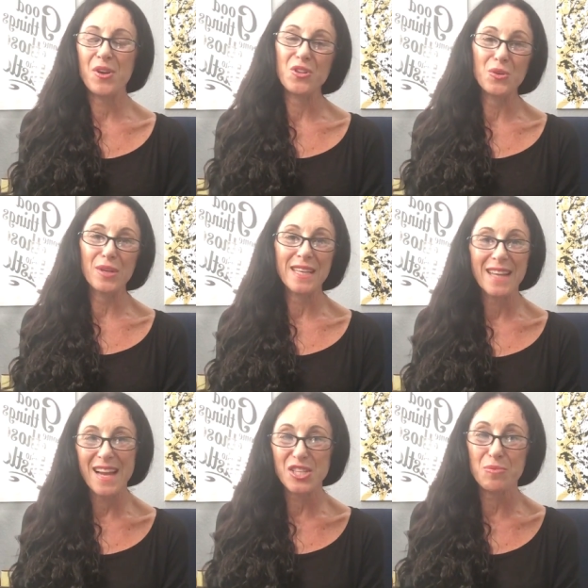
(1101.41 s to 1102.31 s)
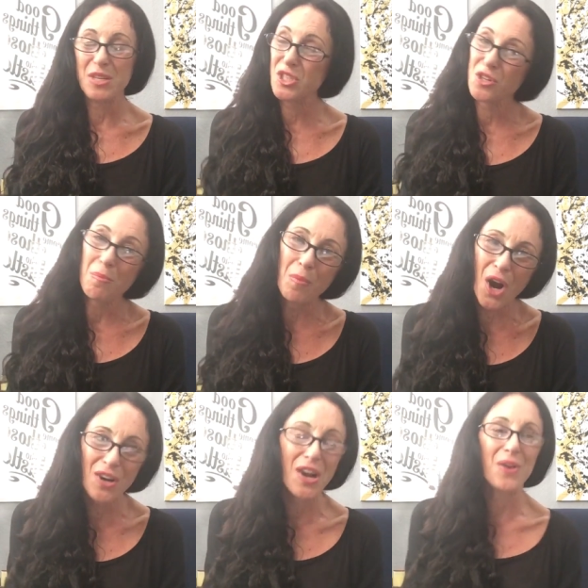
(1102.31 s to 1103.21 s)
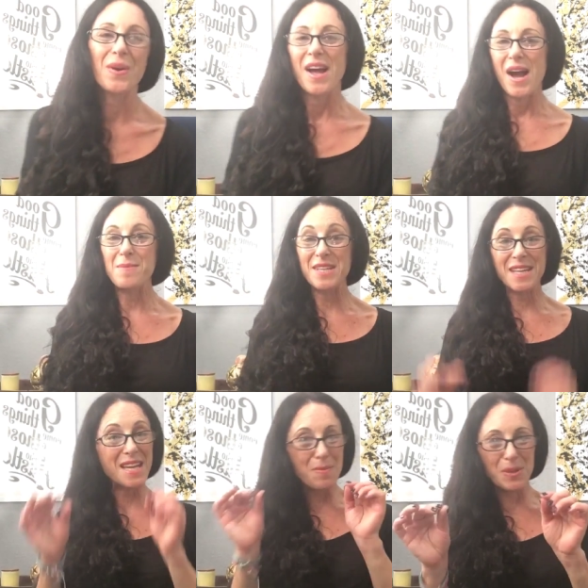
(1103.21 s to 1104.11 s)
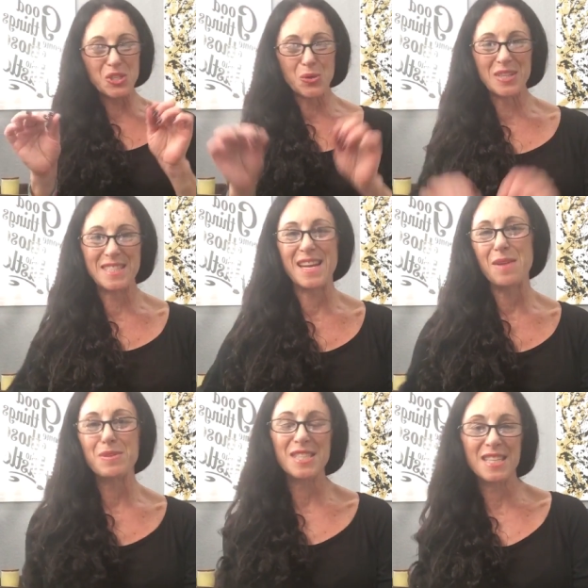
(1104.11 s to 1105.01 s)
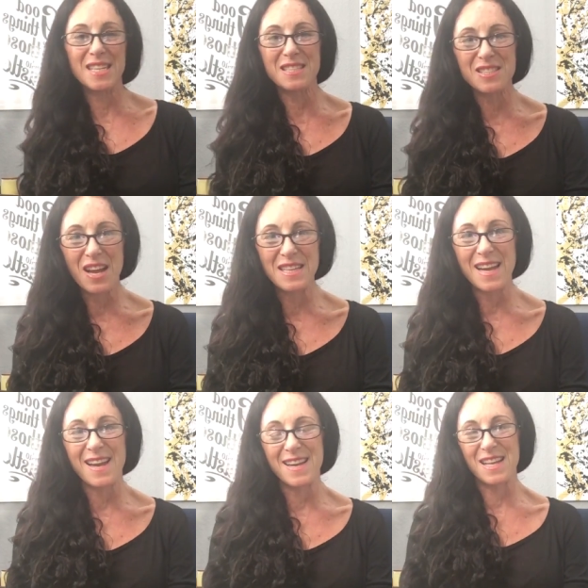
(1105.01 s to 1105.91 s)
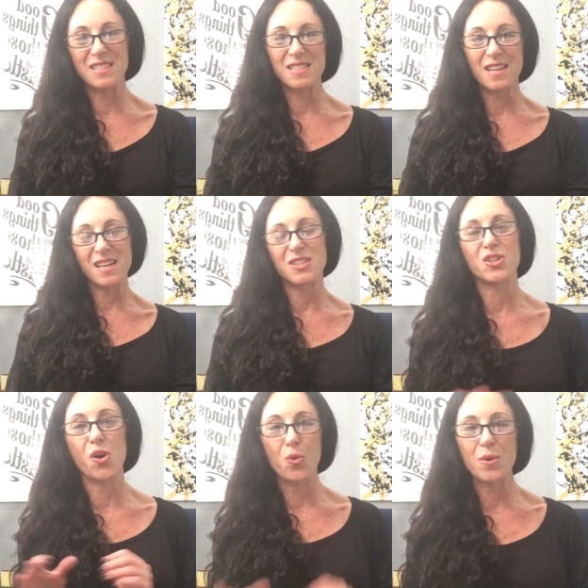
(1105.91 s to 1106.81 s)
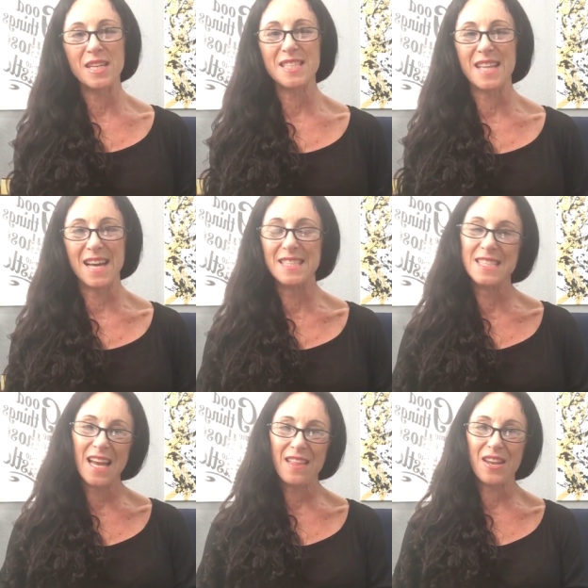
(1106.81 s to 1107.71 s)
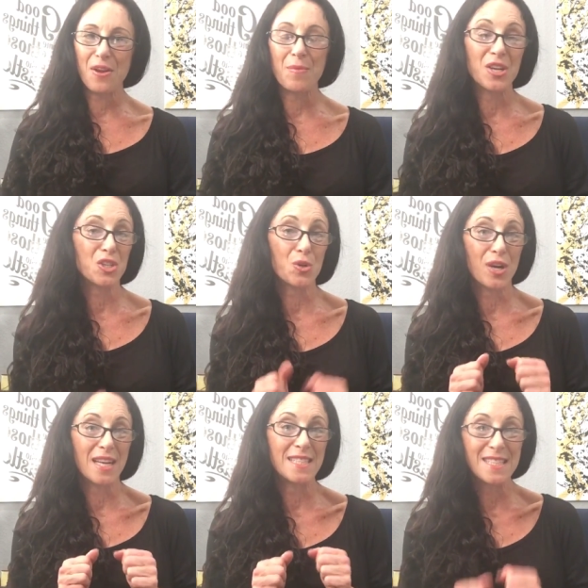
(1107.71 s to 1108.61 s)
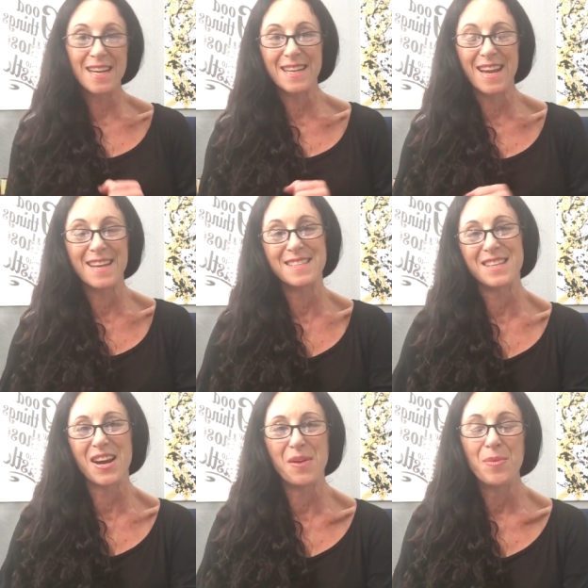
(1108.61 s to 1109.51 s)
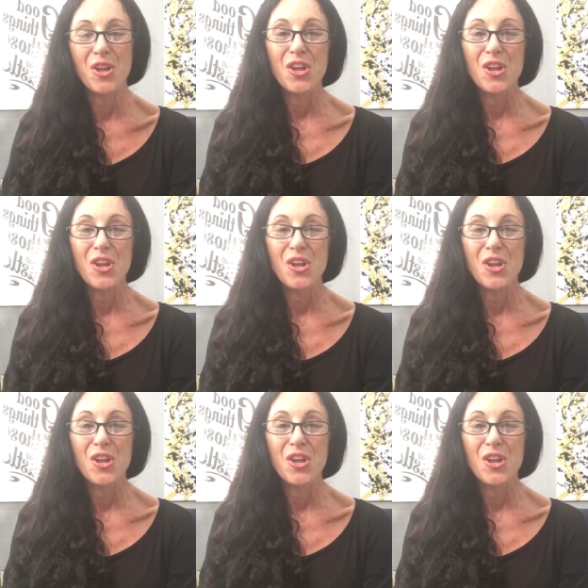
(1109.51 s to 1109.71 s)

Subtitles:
You can catch me tomorrow. I'm going to keep it short today because it is Sunday, and Sunday is always that day that I make sure I dedicate time